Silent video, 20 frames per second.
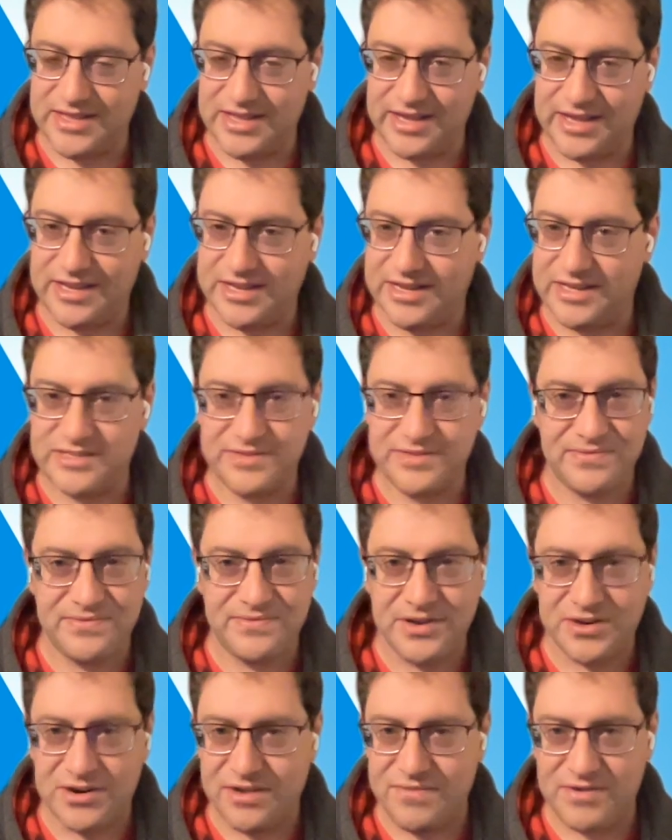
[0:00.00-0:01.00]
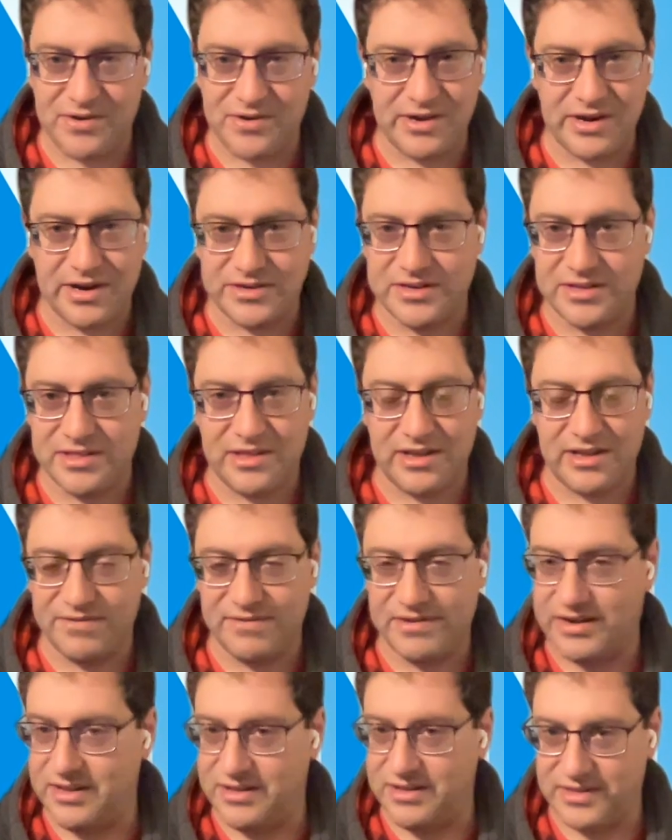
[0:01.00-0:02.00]
Like it's very, very hard to think of
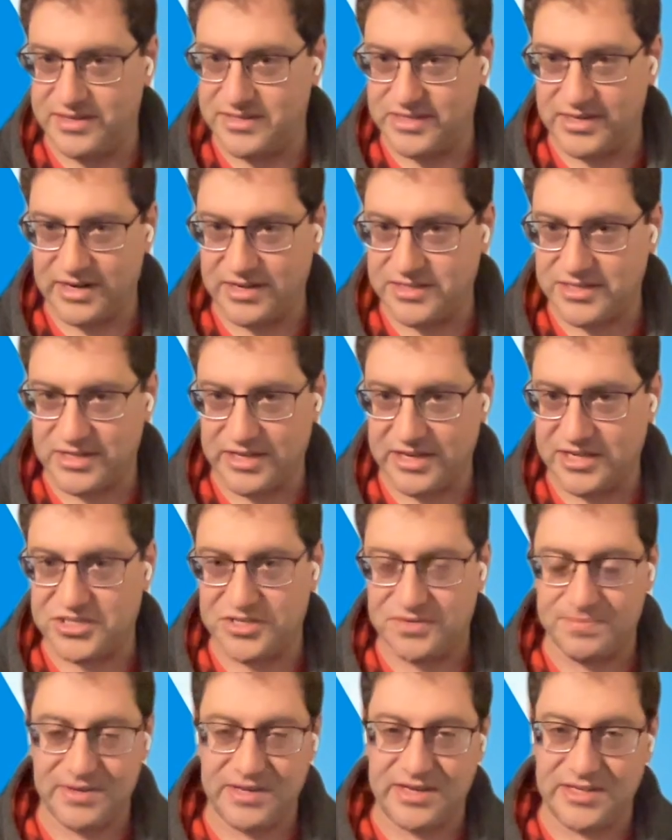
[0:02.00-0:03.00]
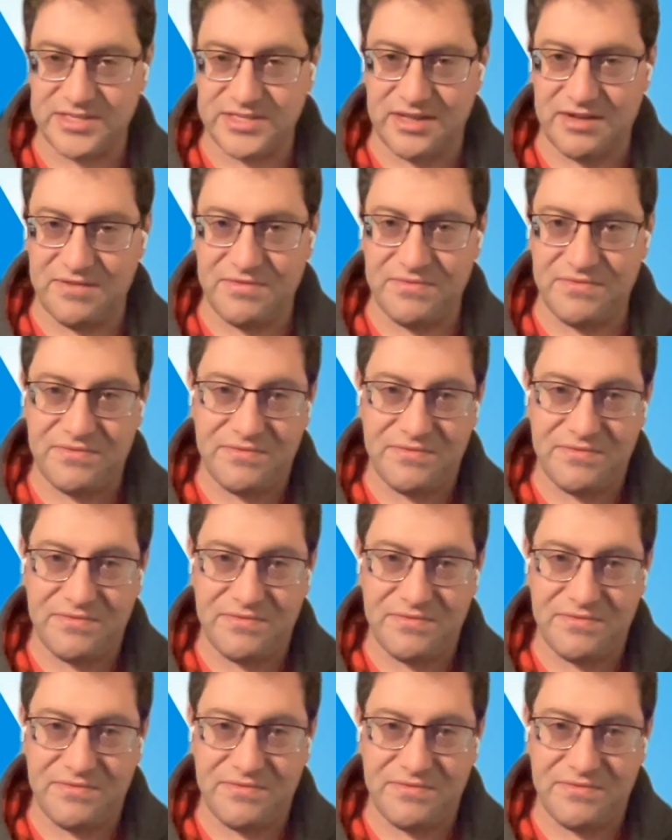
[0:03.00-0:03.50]
any of these in isolation because they,